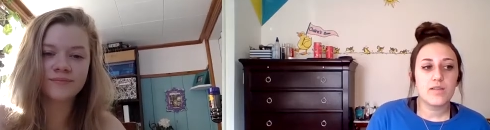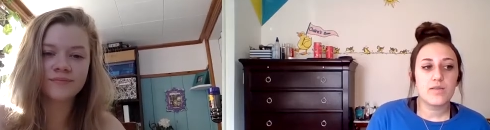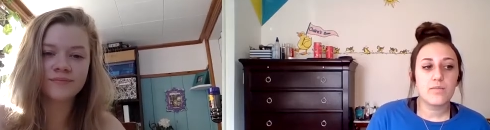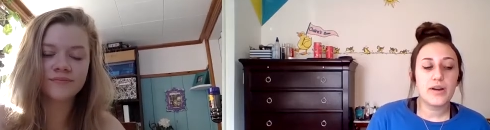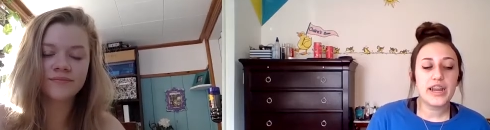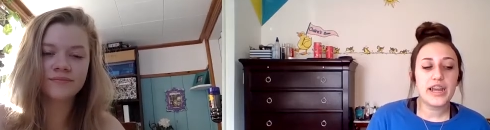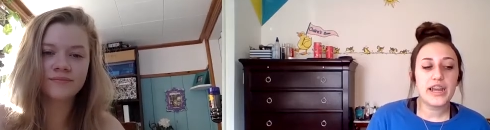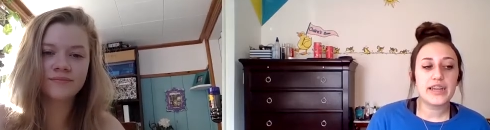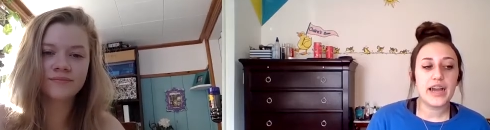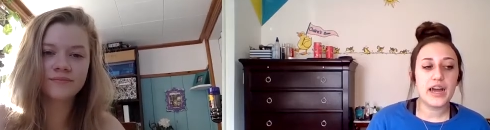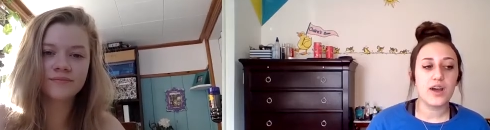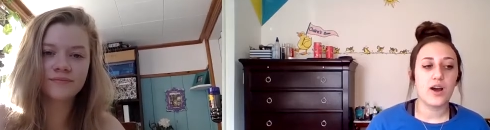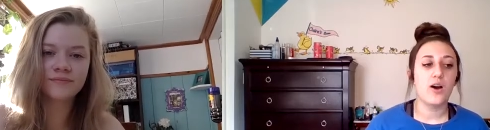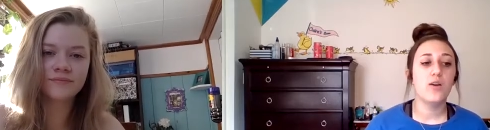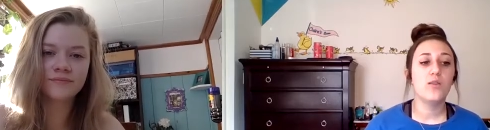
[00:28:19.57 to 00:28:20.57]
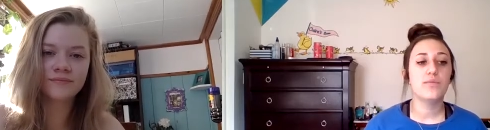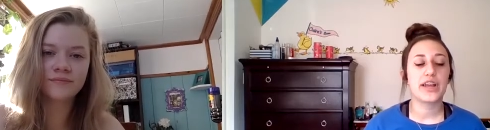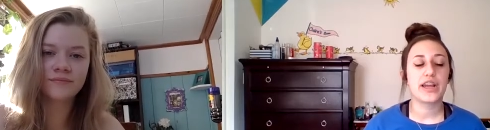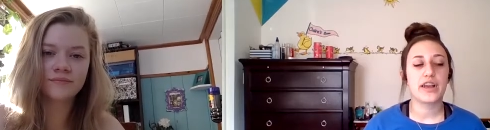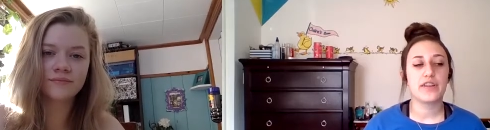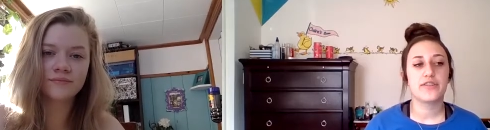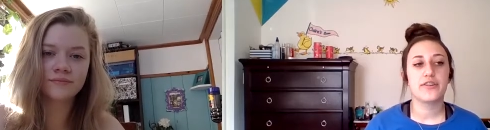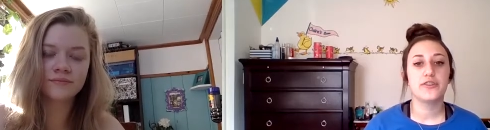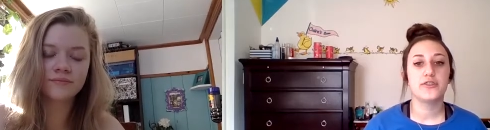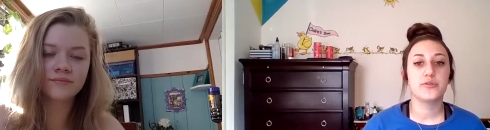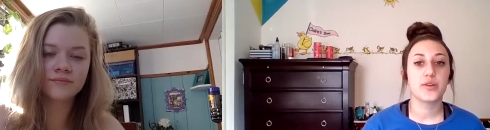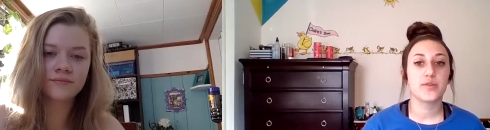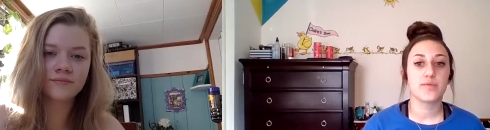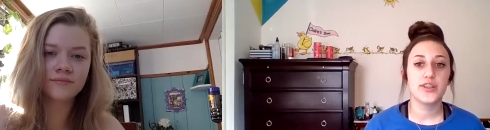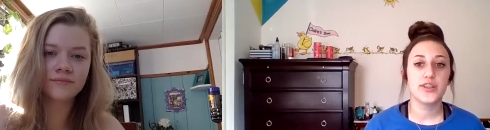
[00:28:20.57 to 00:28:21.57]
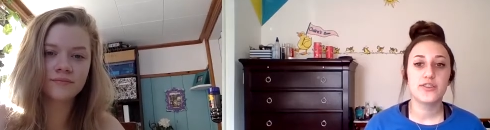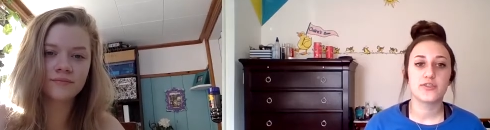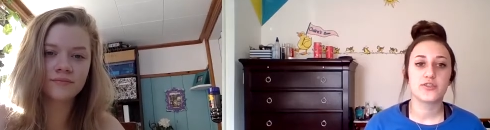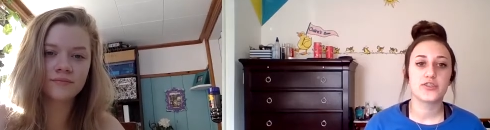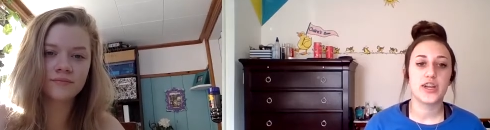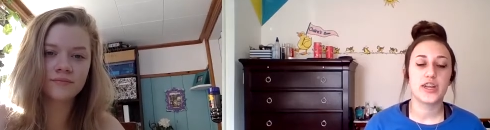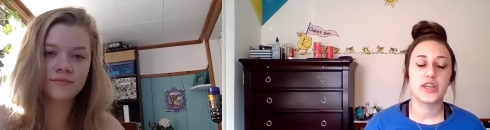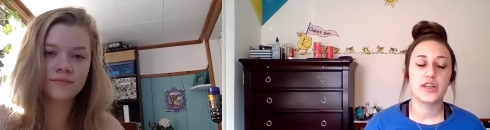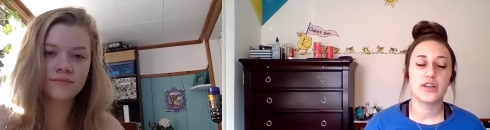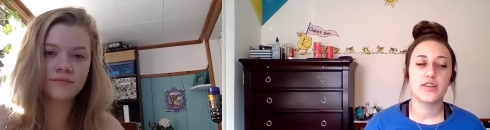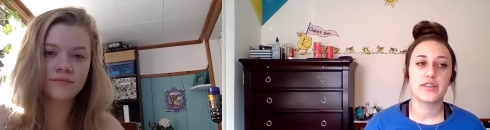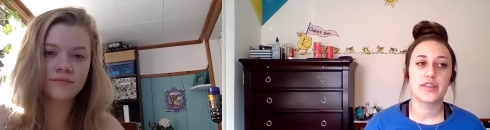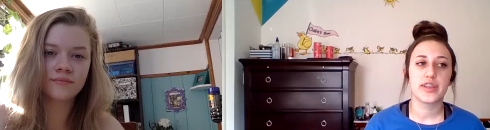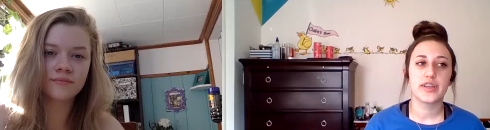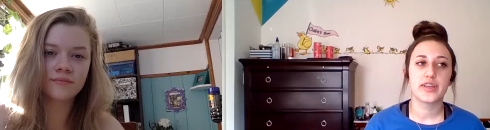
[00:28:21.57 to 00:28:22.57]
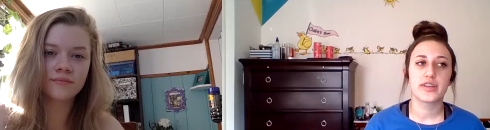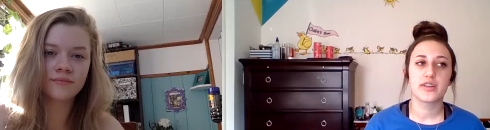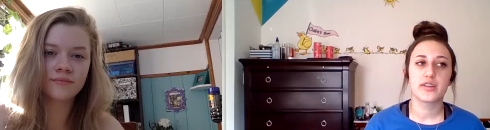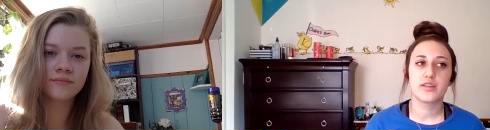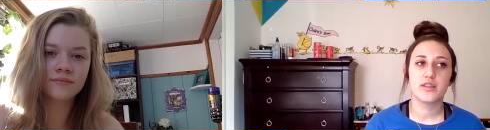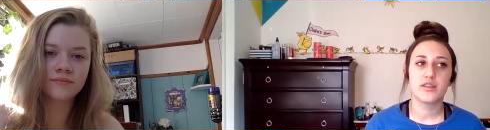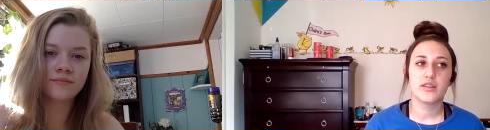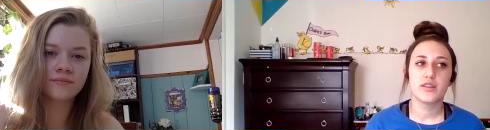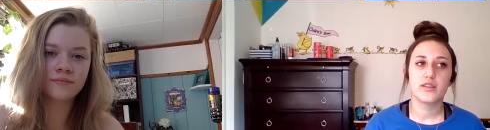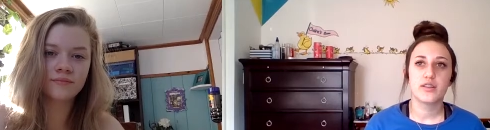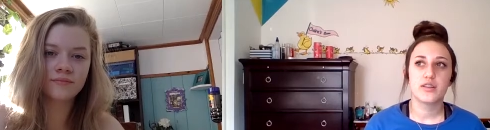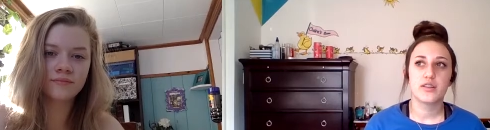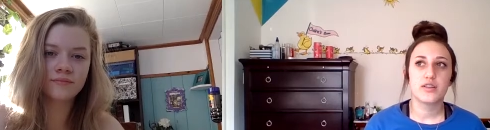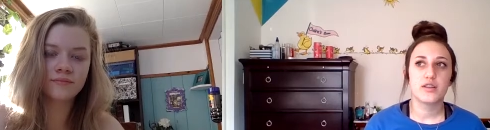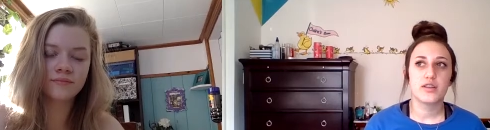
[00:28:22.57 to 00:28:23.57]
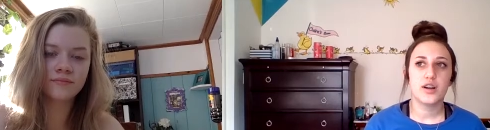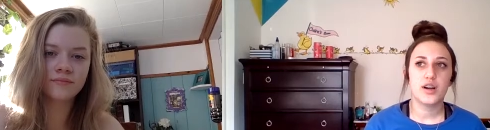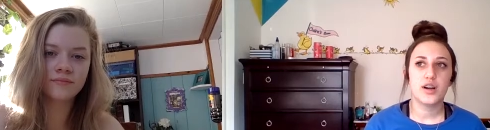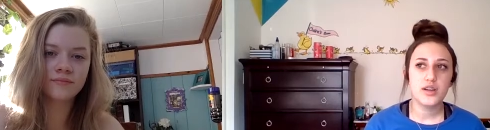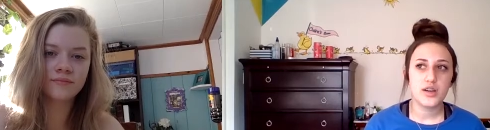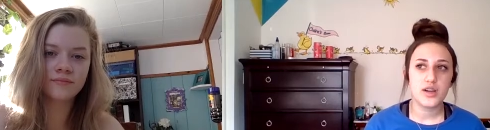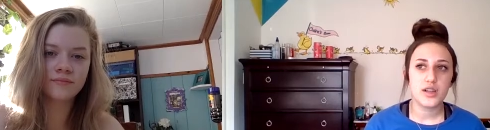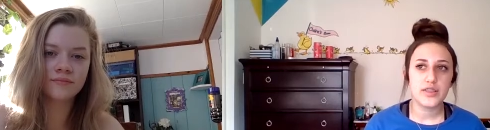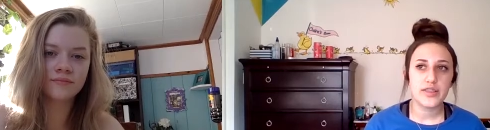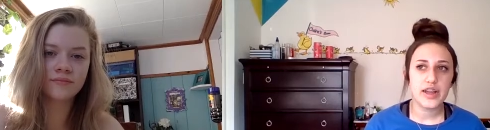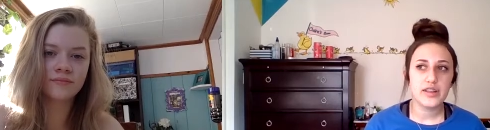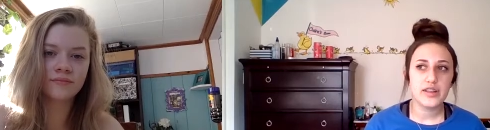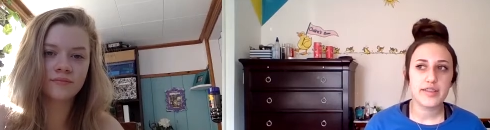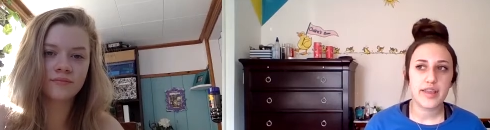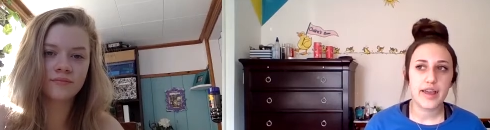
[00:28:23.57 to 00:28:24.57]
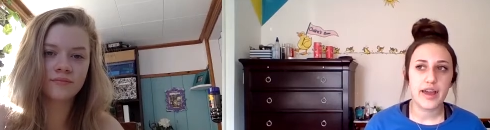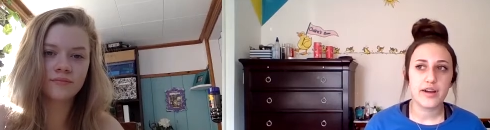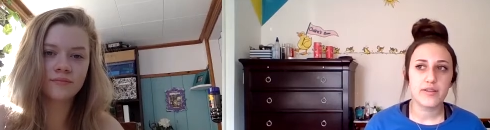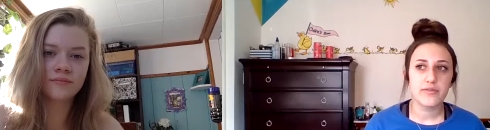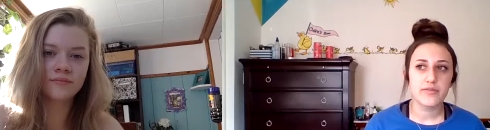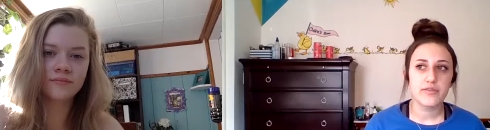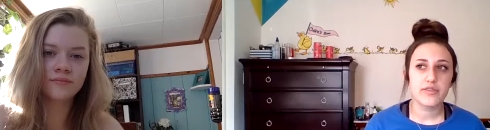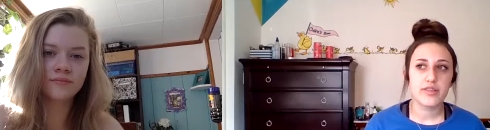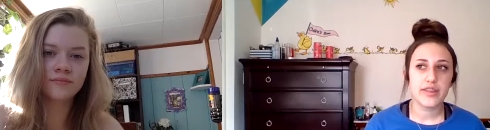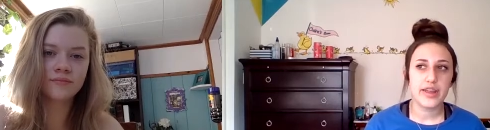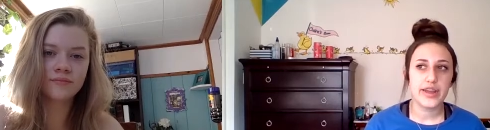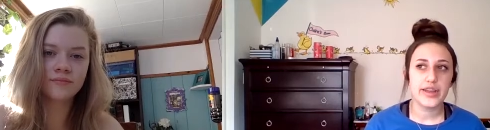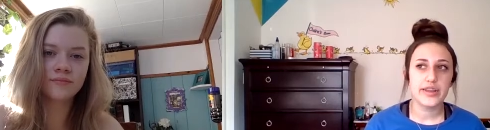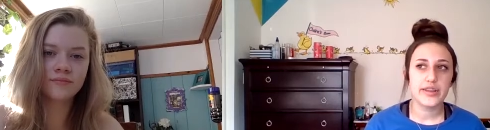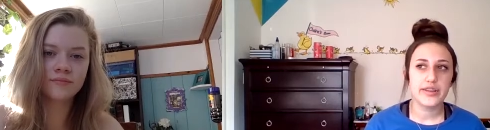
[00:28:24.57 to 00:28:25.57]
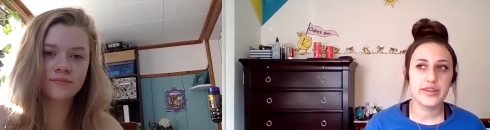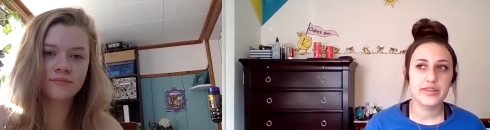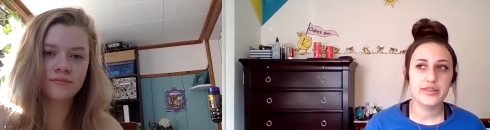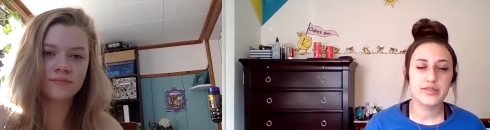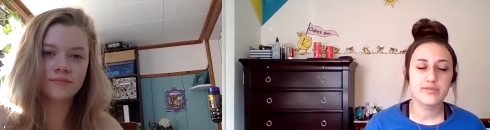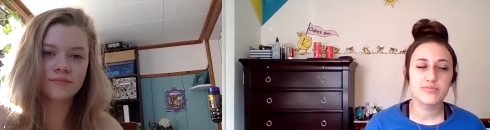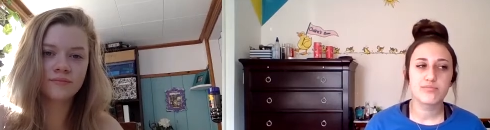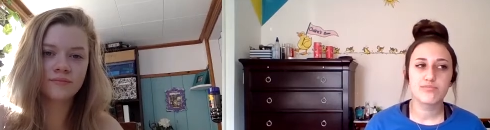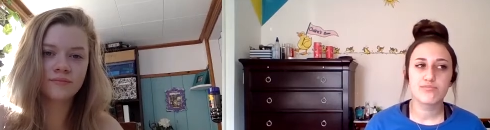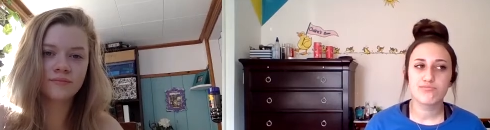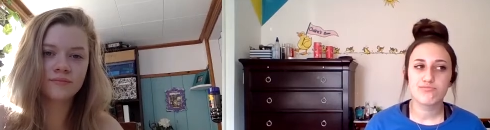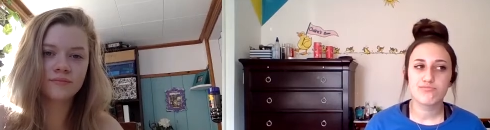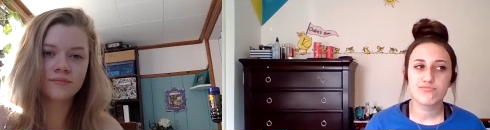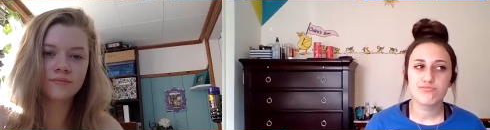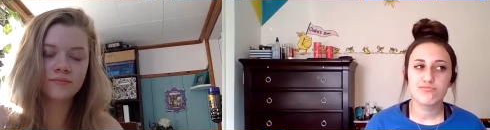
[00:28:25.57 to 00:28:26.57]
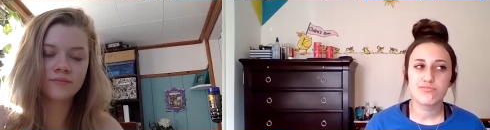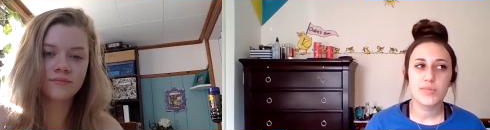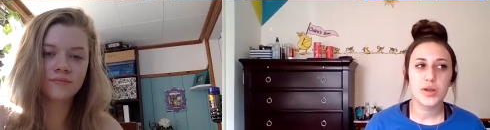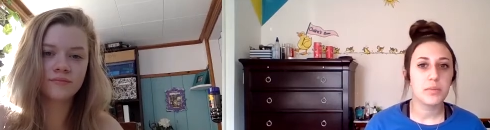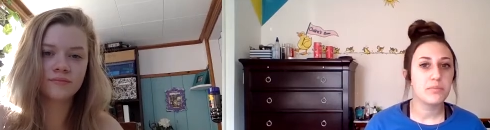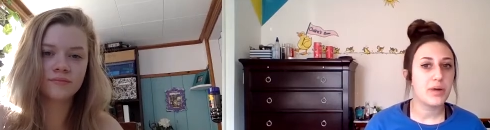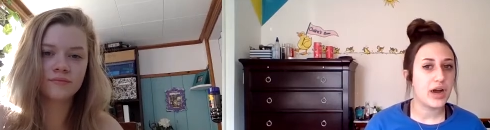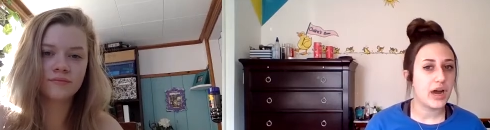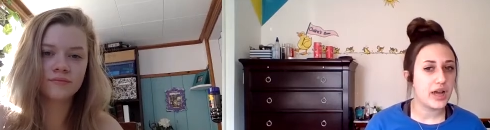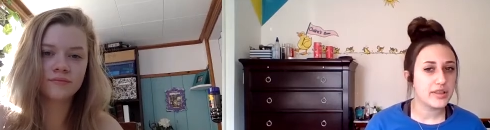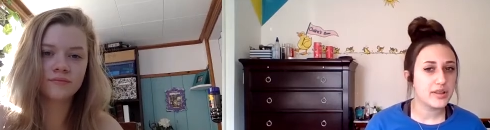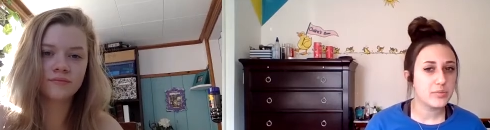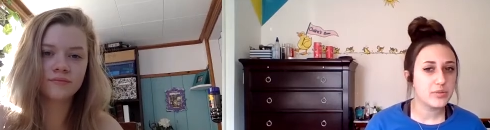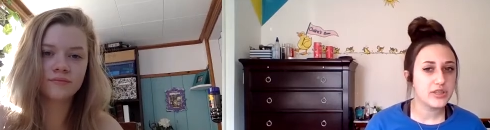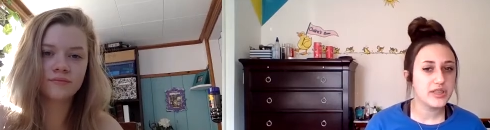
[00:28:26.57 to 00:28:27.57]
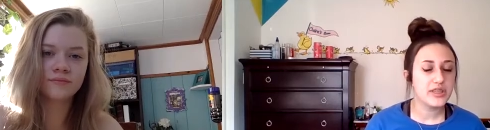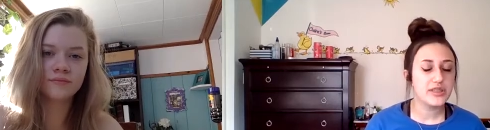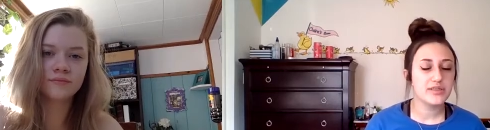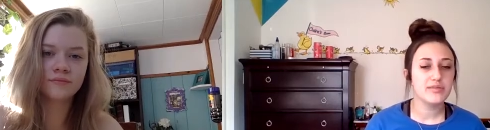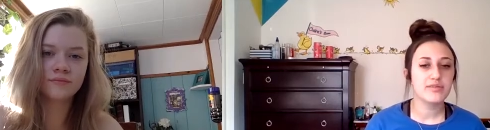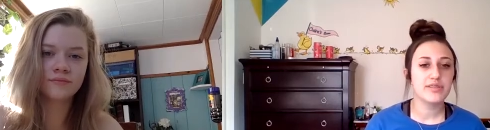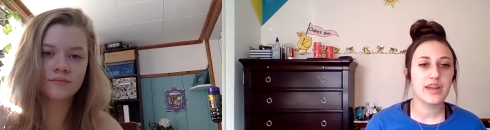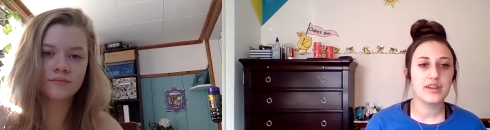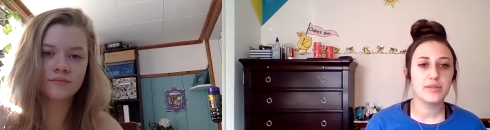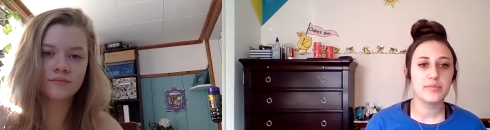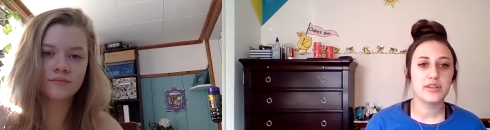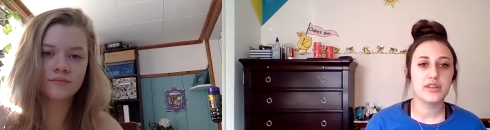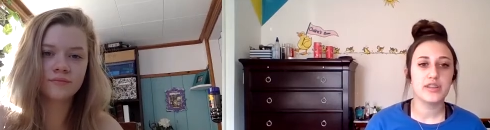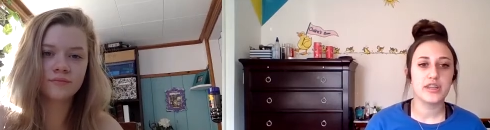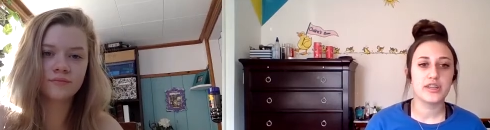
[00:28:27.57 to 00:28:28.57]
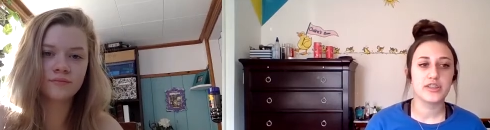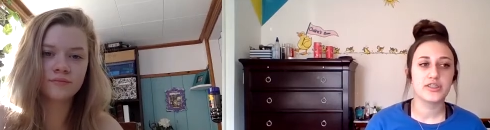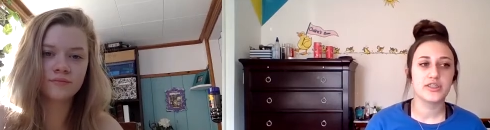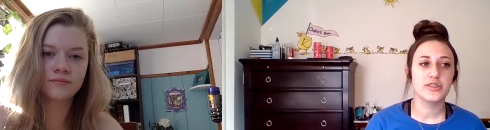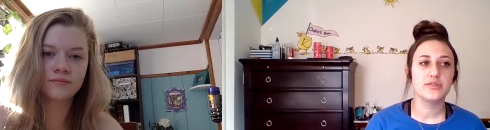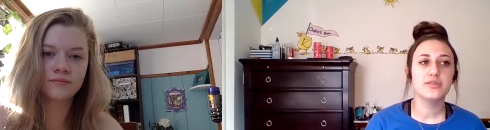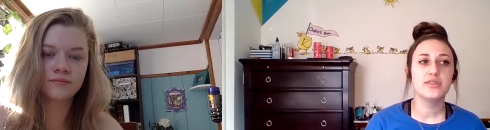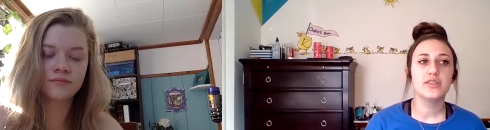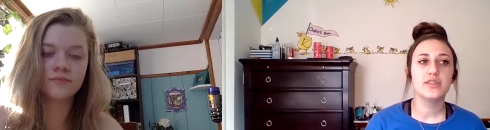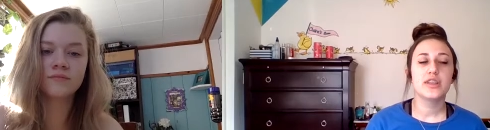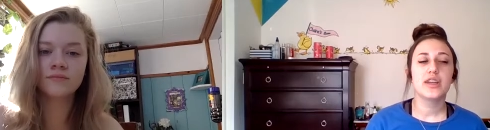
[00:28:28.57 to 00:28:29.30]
Speaker 1: when I got home, like I started doing research on it, and I was like, "Huh, that sounds like possibly that could be the issue."